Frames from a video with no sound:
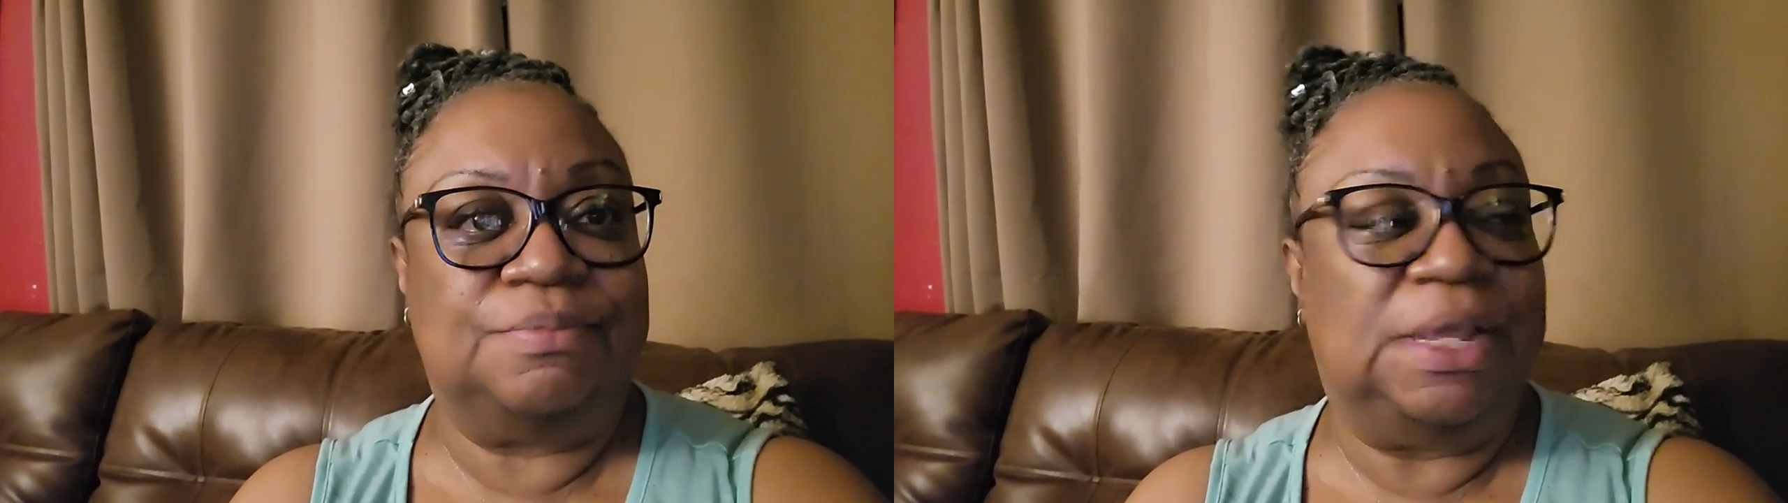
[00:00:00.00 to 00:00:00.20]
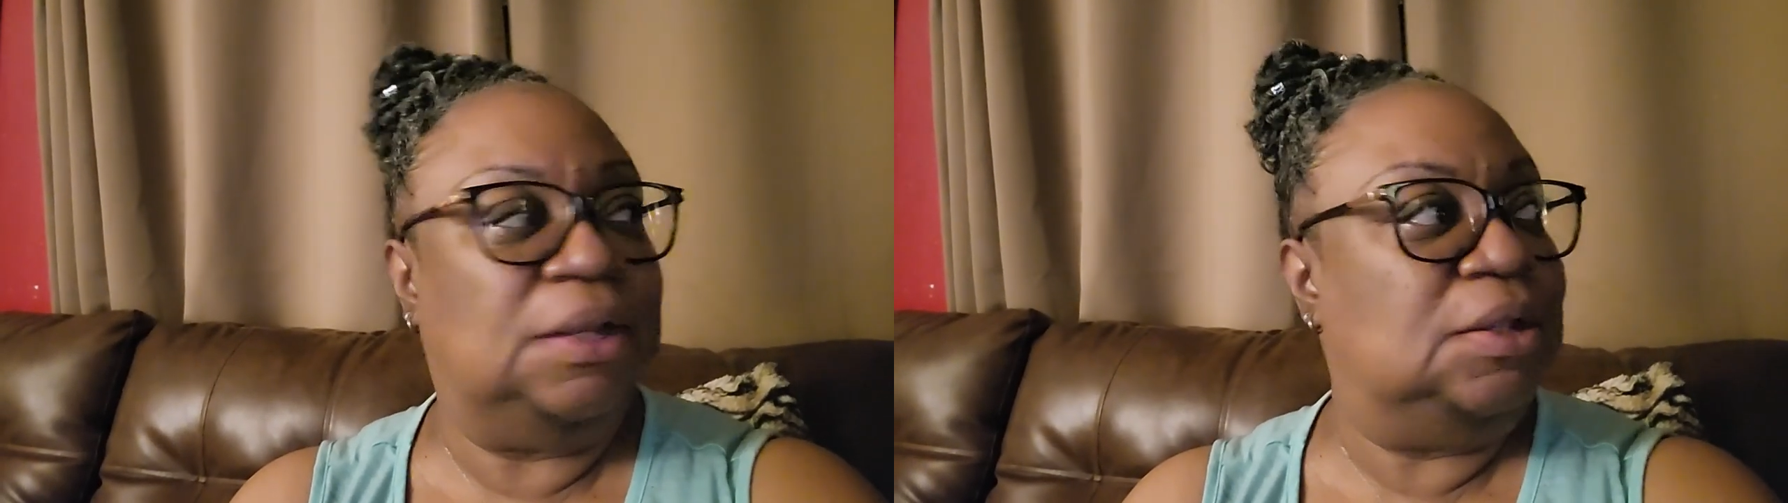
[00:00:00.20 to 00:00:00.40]

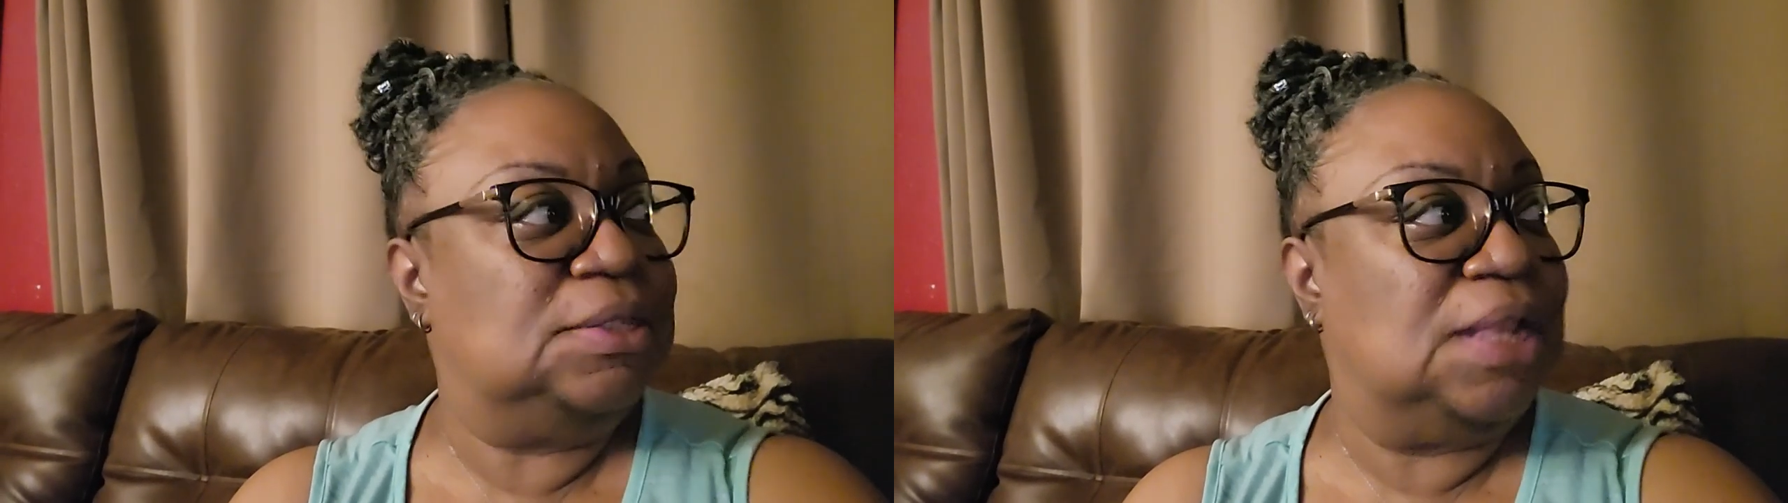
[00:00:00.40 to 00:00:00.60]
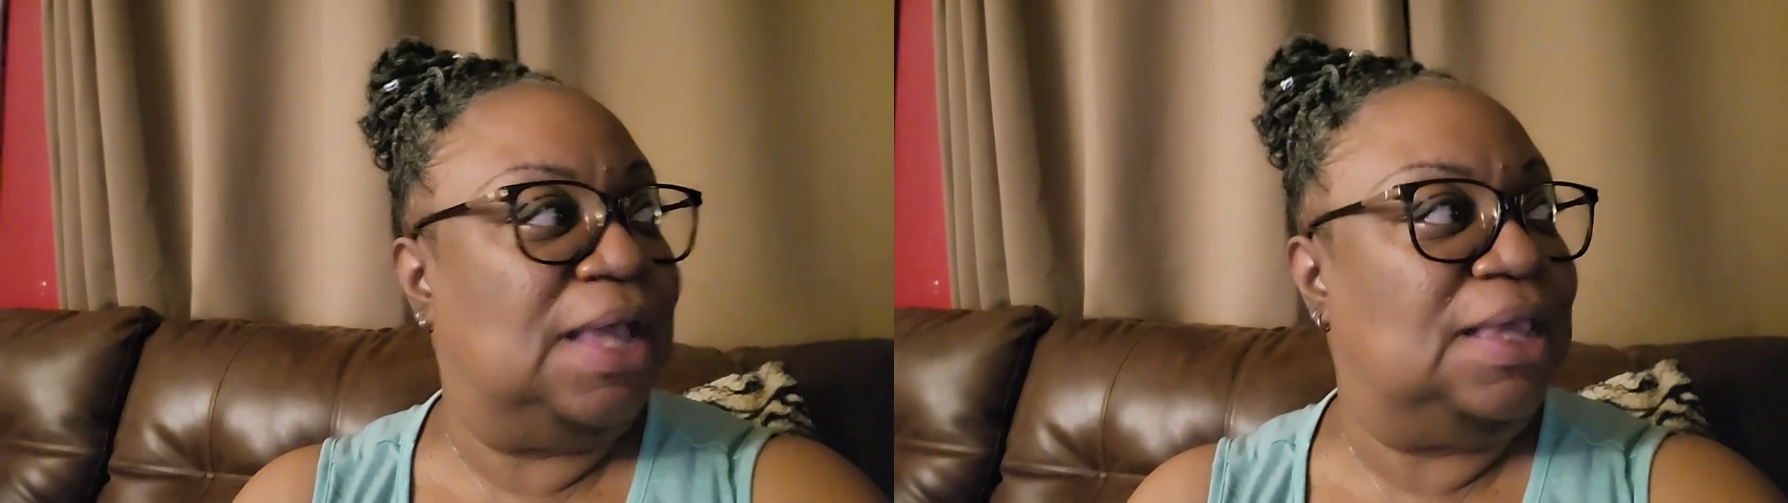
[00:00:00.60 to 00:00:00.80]
it
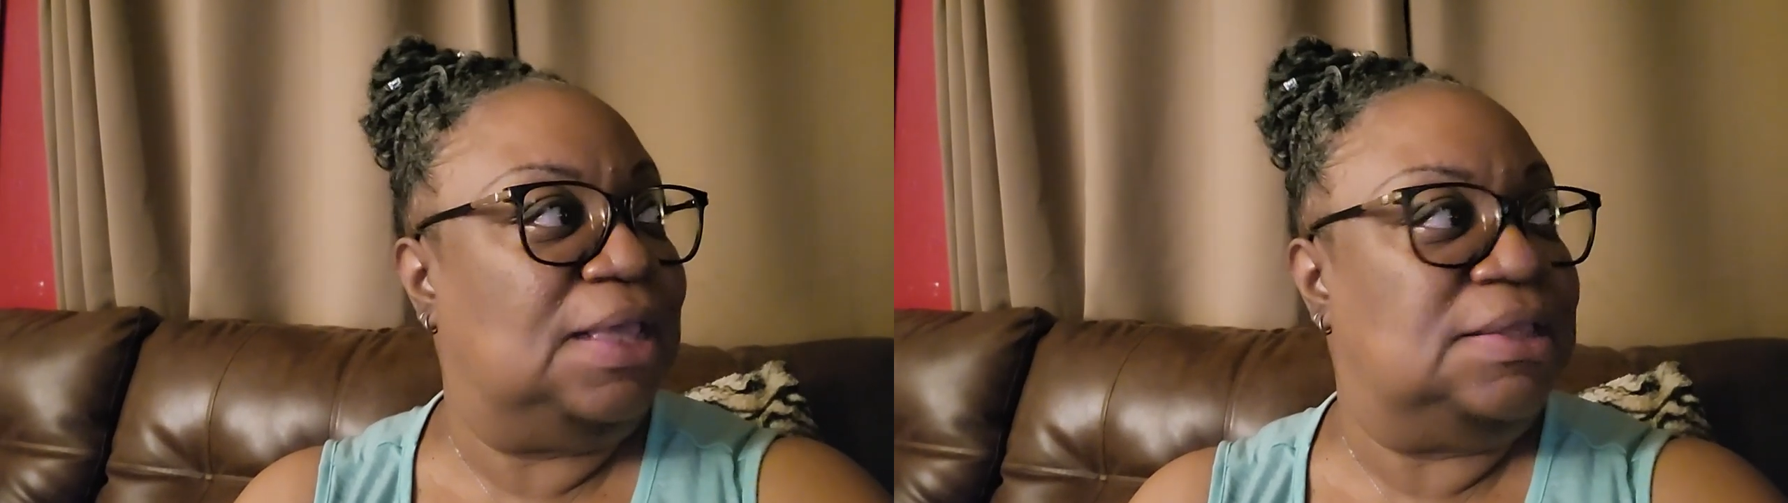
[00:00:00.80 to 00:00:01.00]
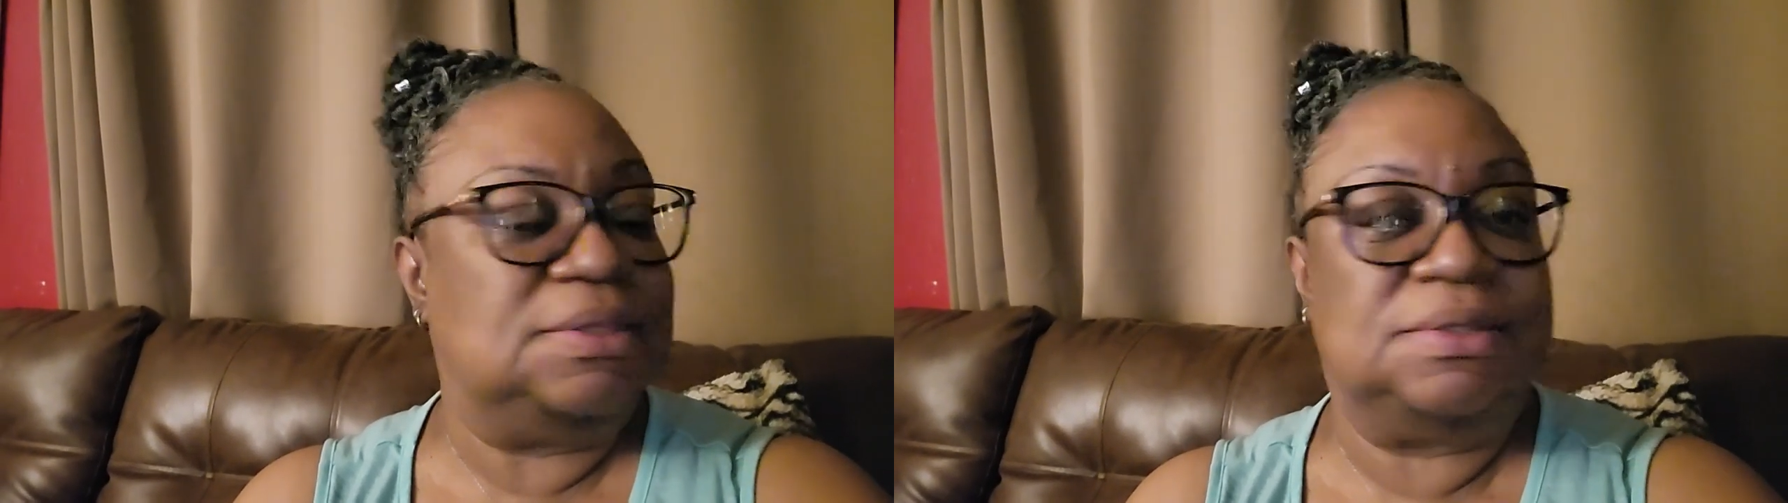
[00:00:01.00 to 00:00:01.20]
looks like
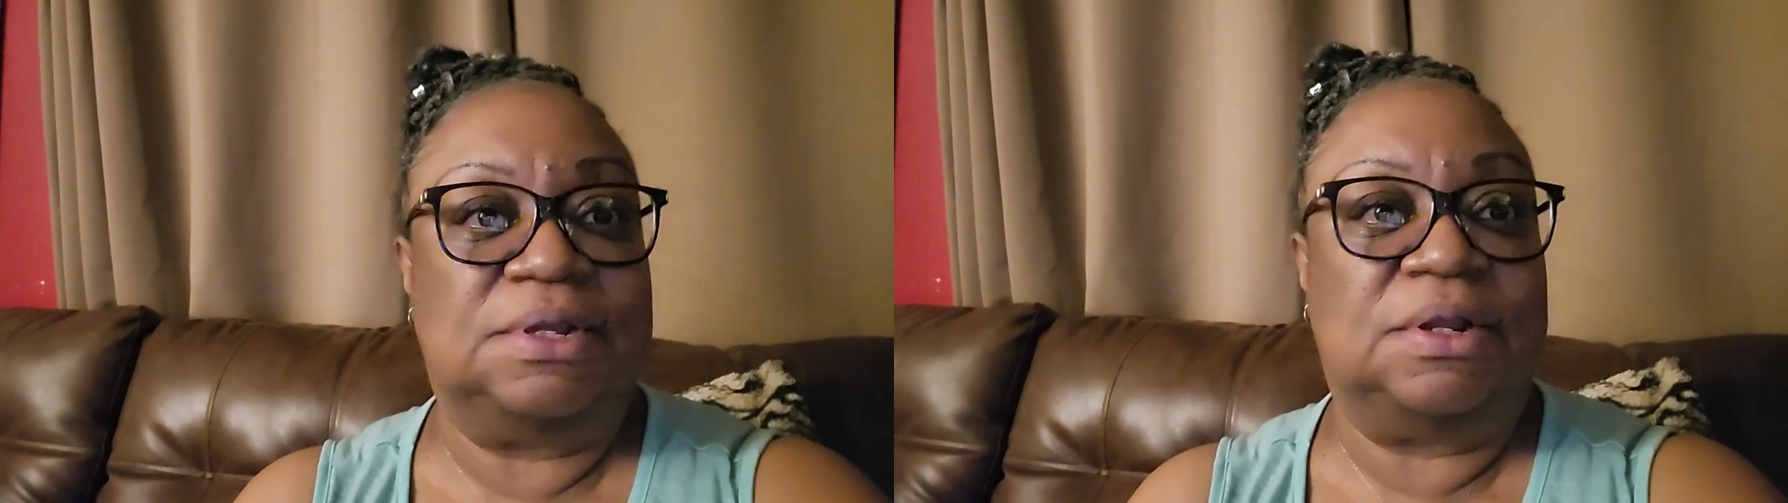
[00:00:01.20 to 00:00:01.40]
it's 10